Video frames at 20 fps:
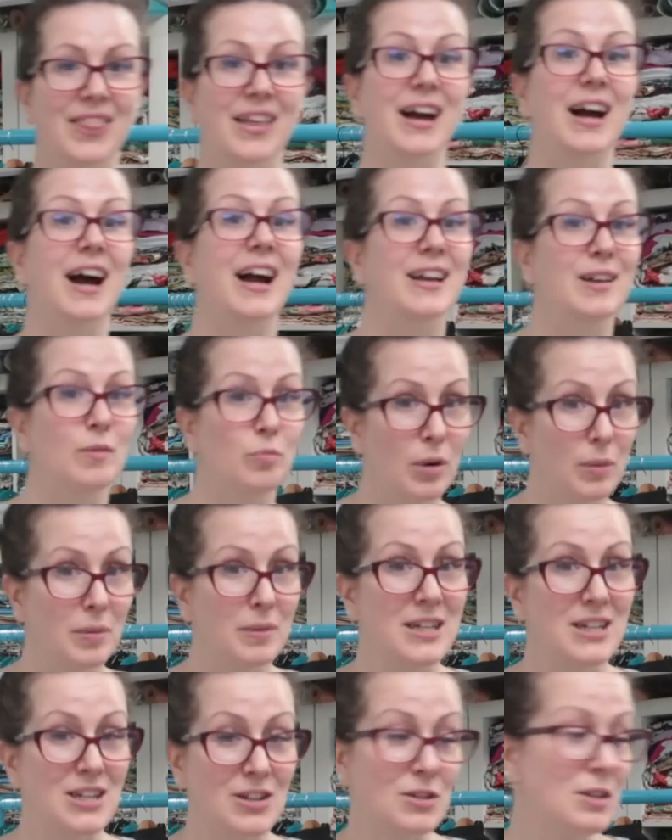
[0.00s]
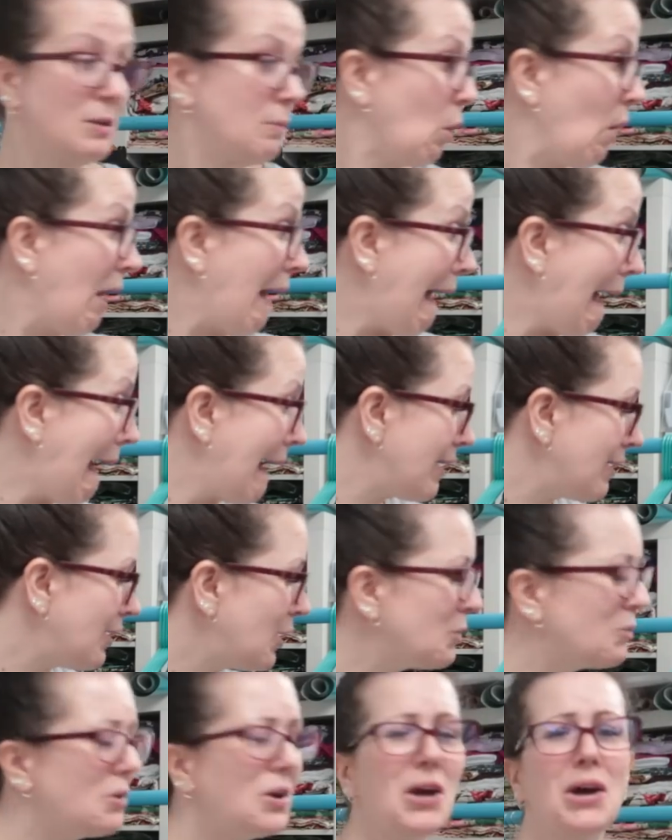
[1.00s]
that I could probably do some. Ah!
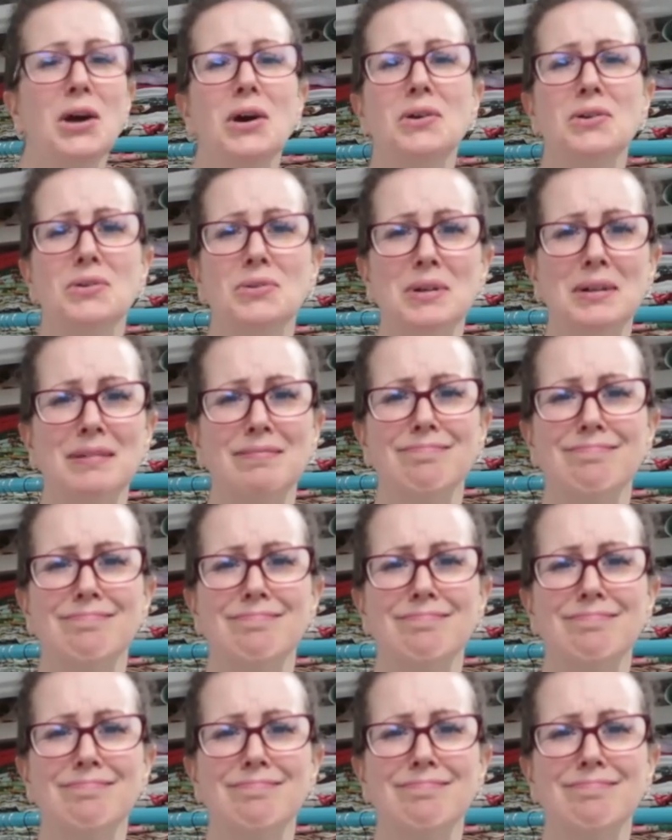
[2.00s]
Oh no!